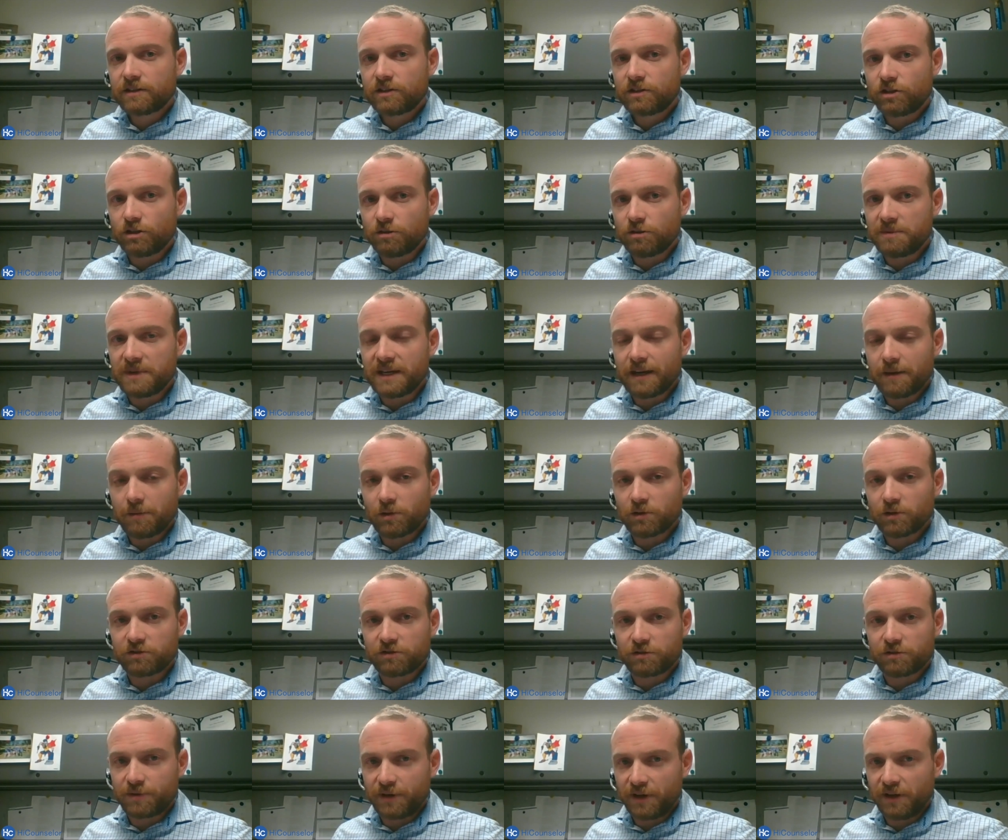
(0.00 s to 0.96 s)
to be able
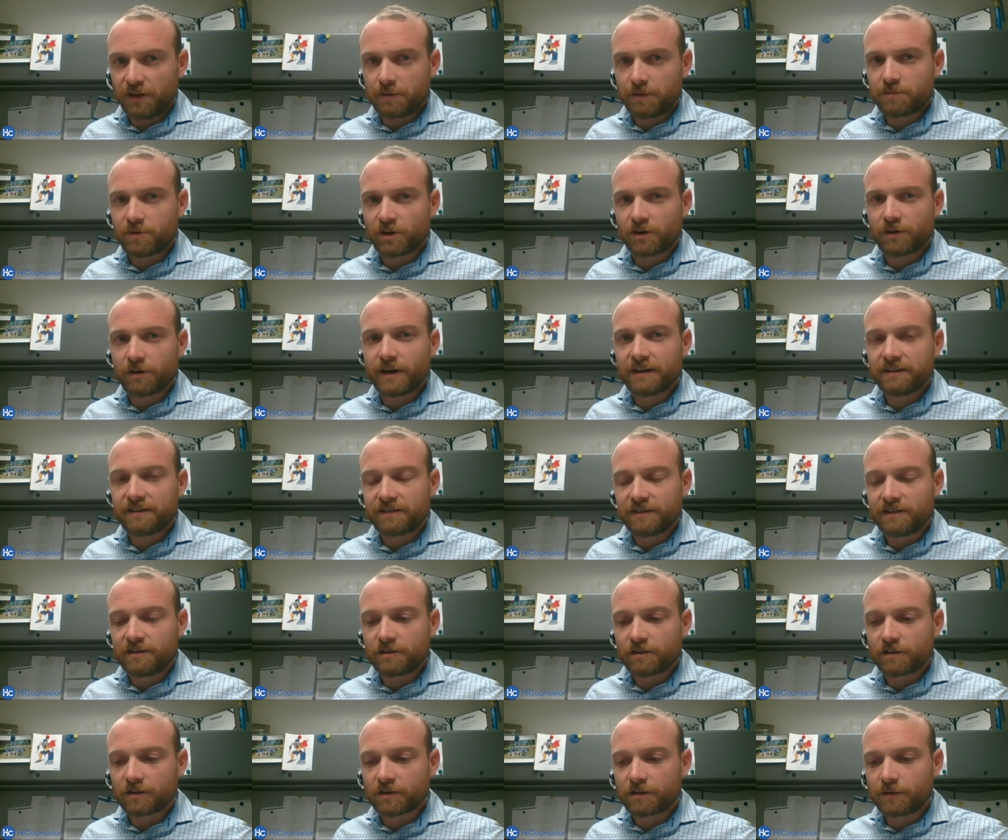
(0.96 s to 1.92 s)
to really progress in
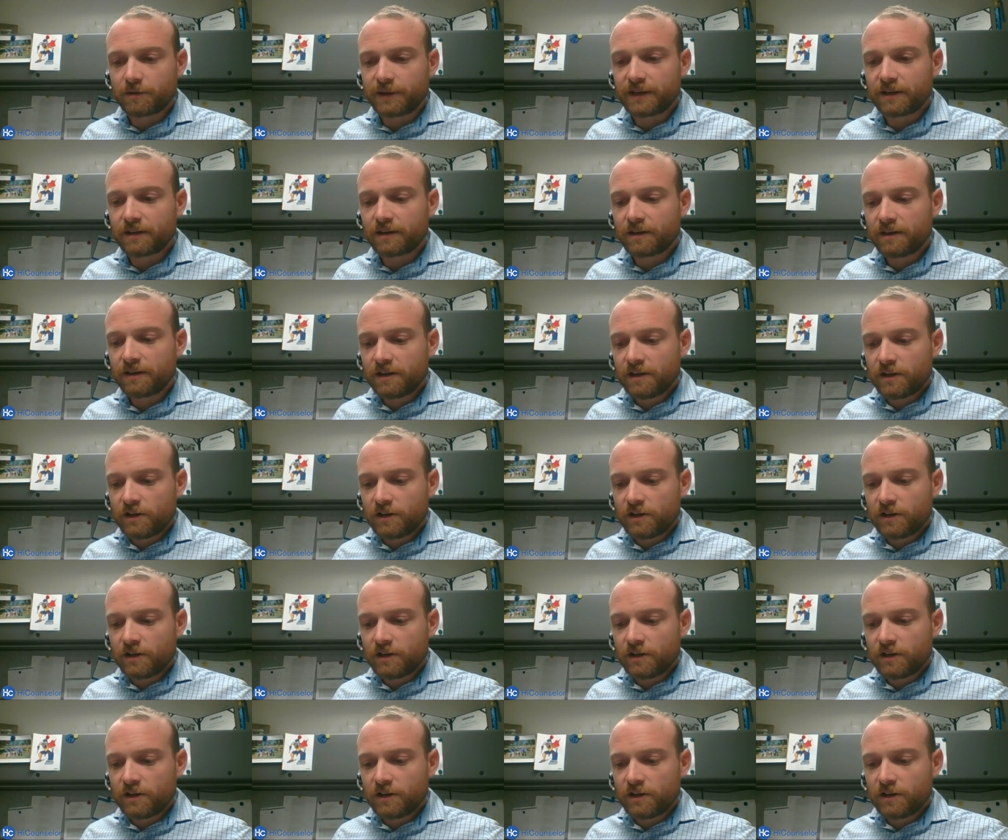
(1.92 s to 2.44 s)
your career.